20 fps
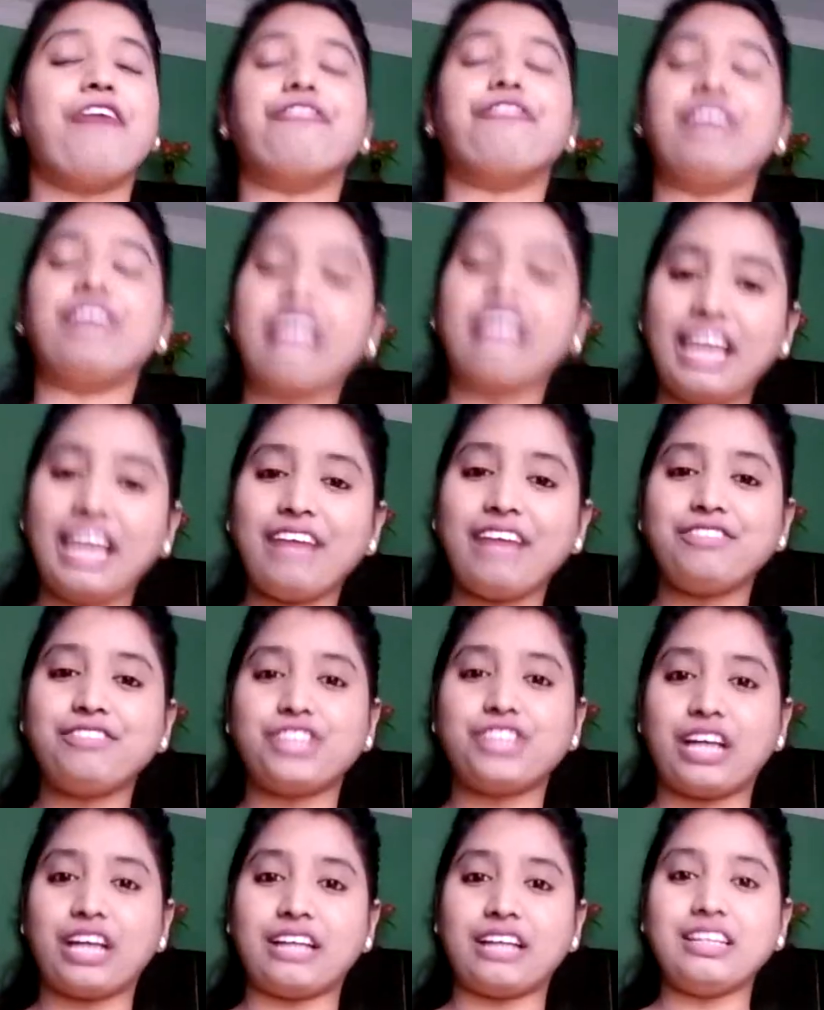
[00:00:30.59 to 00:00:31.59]
we have
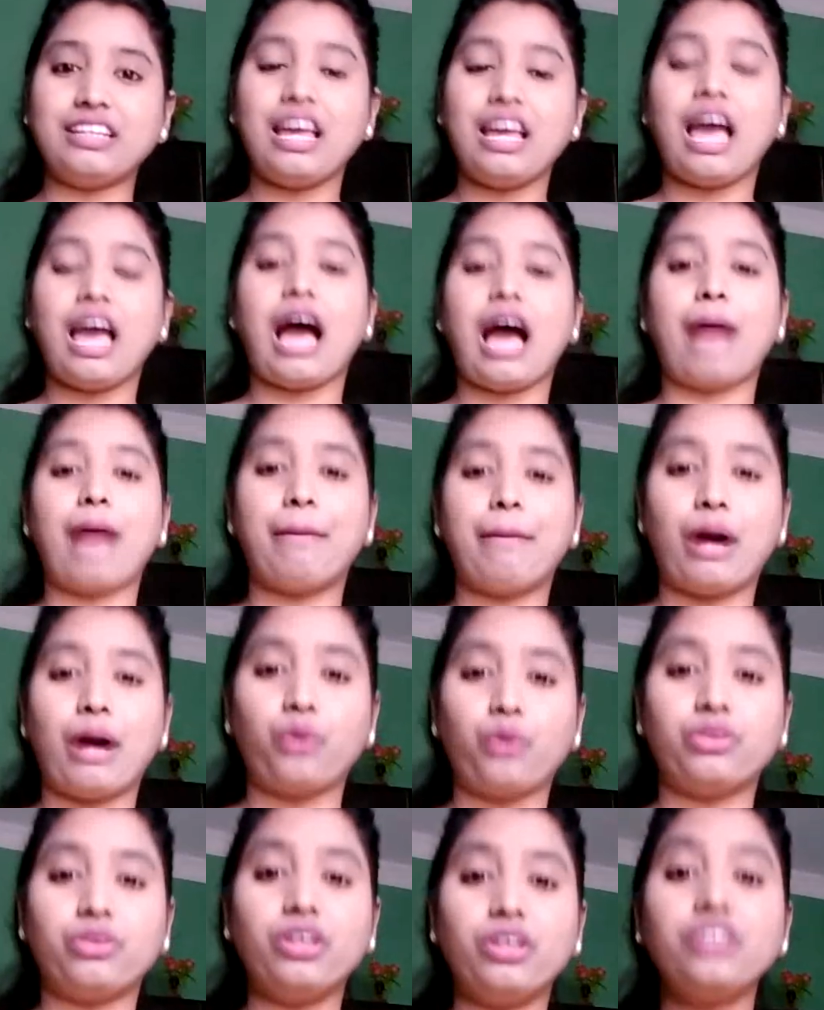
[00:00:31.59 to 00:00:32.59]
done
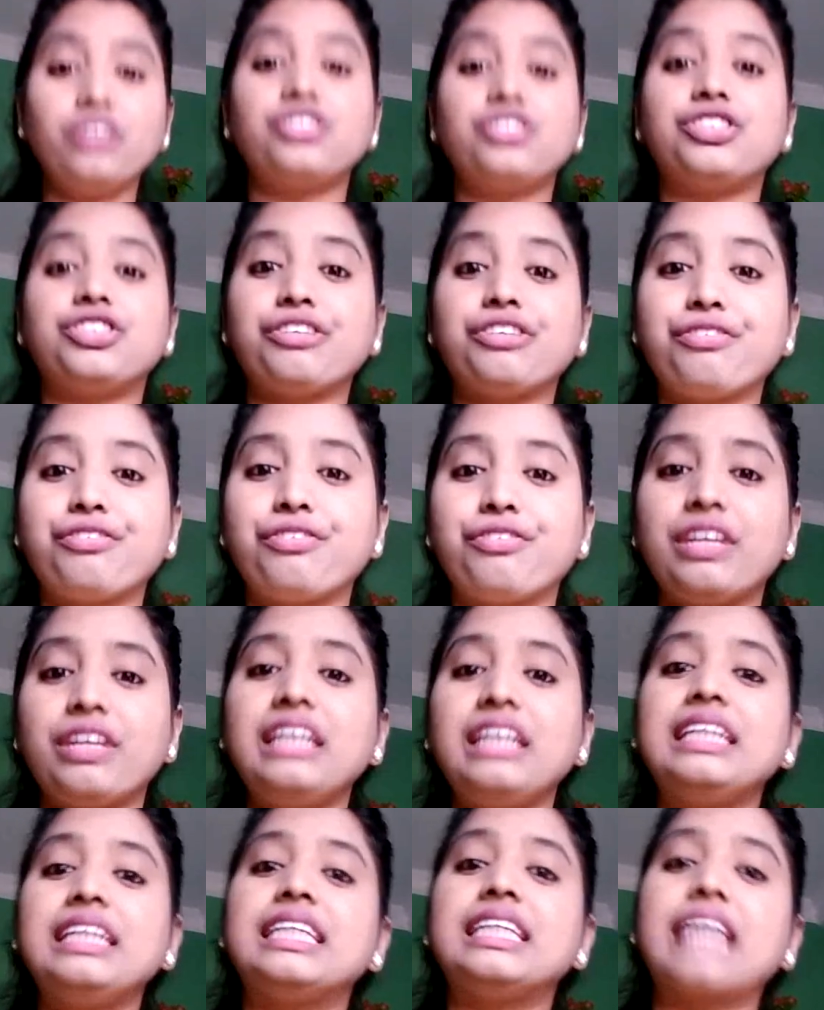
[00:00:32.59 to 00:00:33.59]
about the
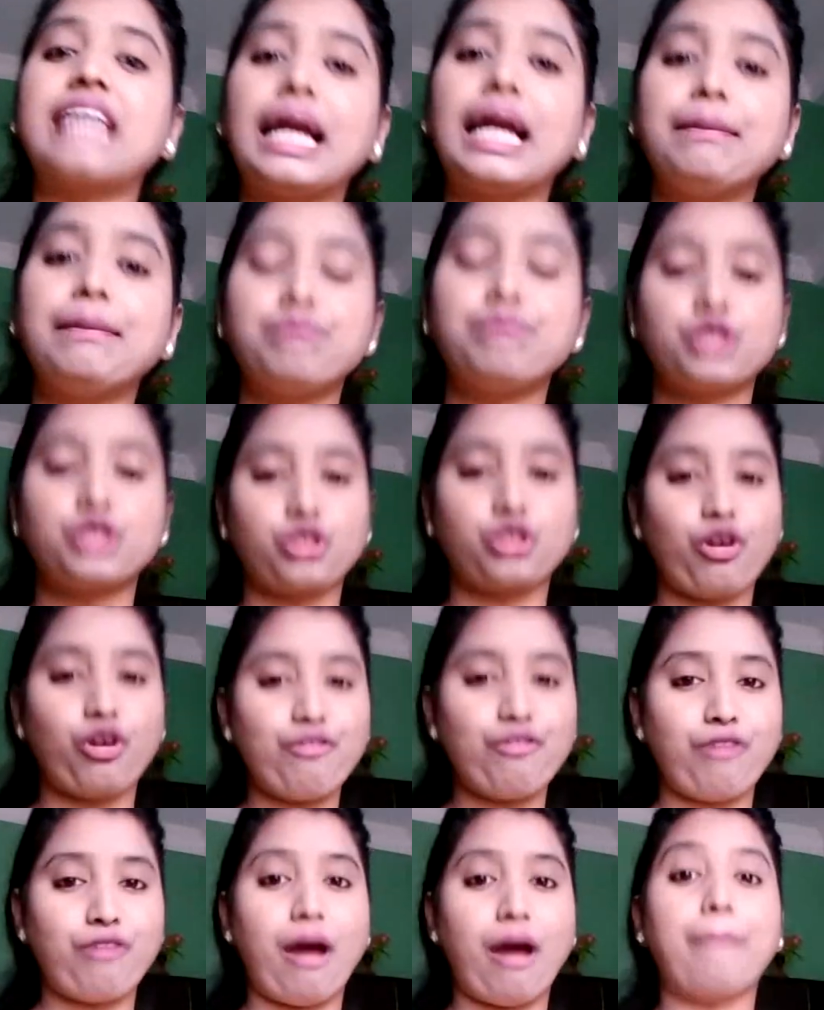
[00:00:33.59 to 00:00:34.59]
different types of
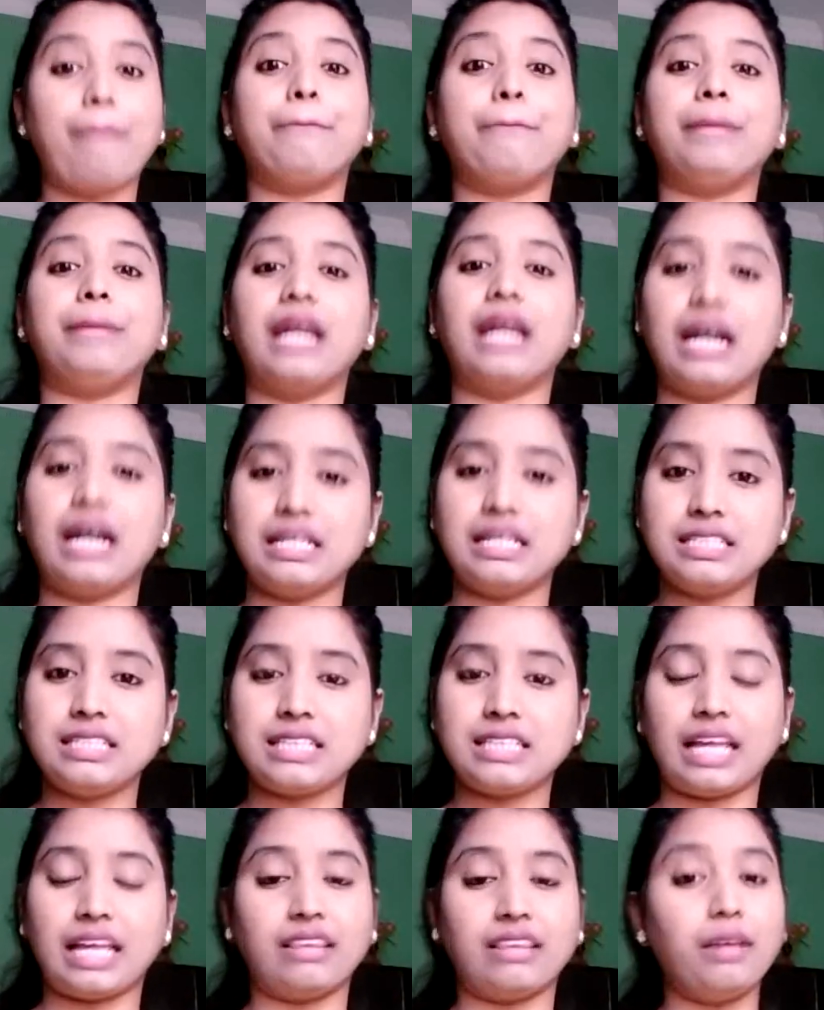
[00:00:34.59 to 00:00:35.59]

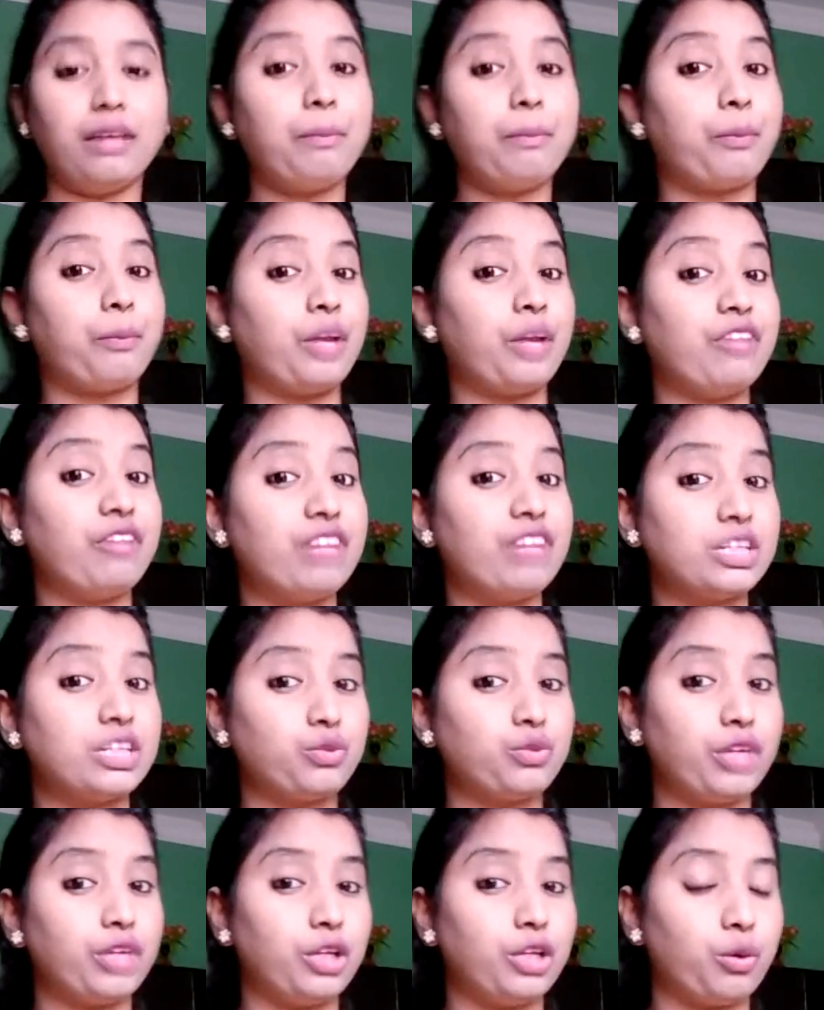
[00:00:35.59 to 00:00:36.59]
plants in the
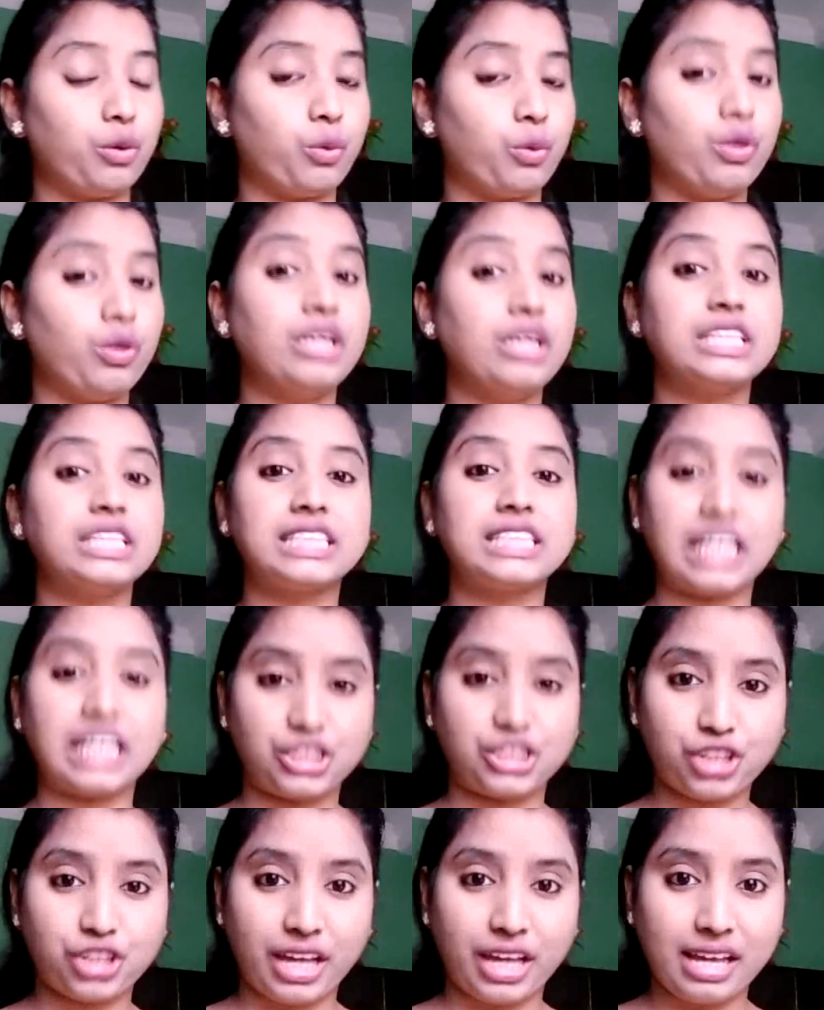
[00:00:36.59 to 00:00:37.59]
previous video
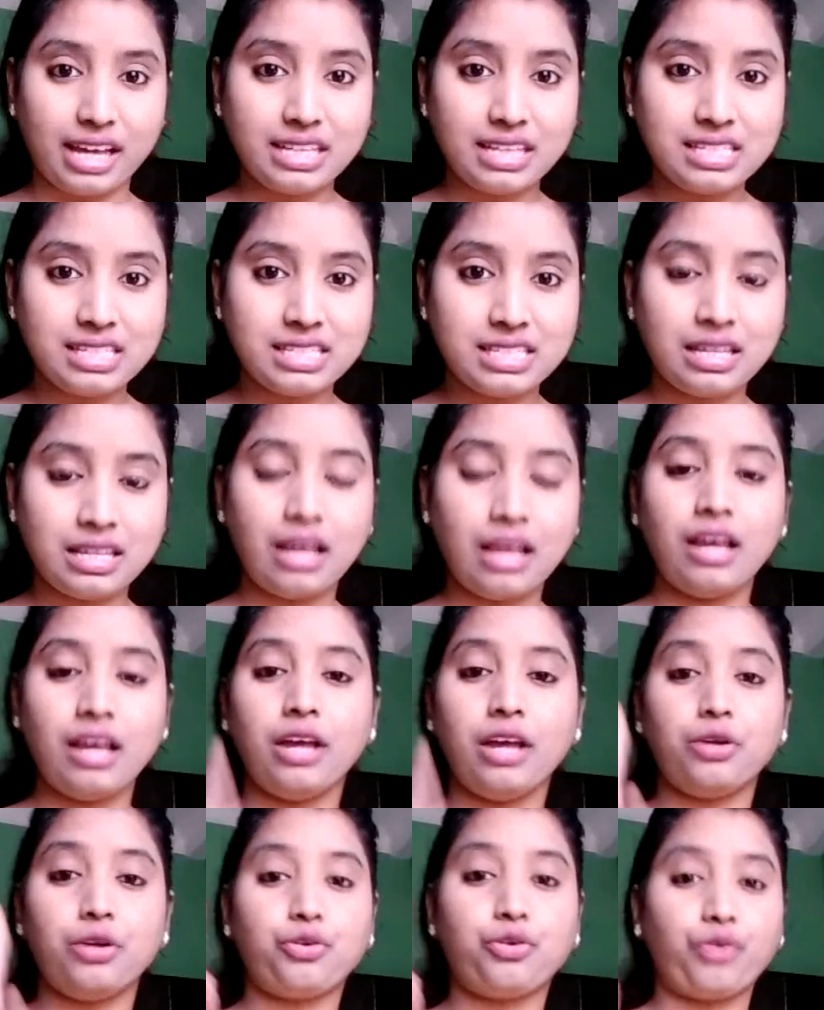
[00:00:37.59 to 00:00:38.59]
such as
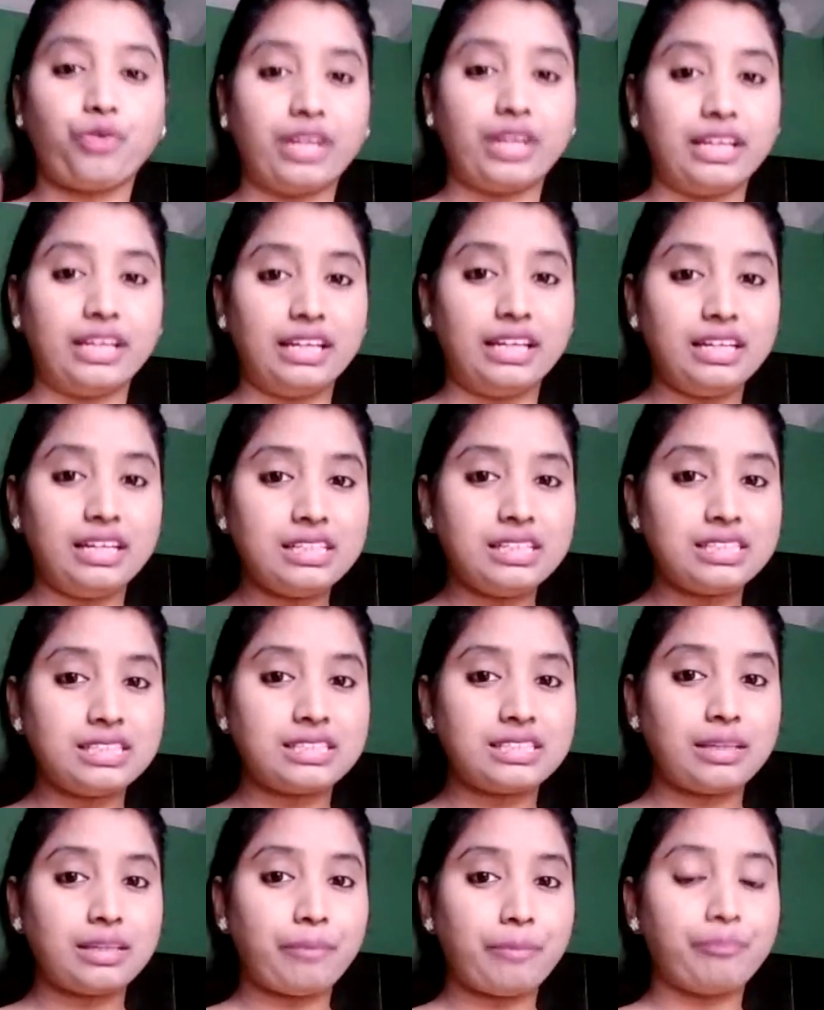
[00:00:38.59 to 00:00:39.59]
trees,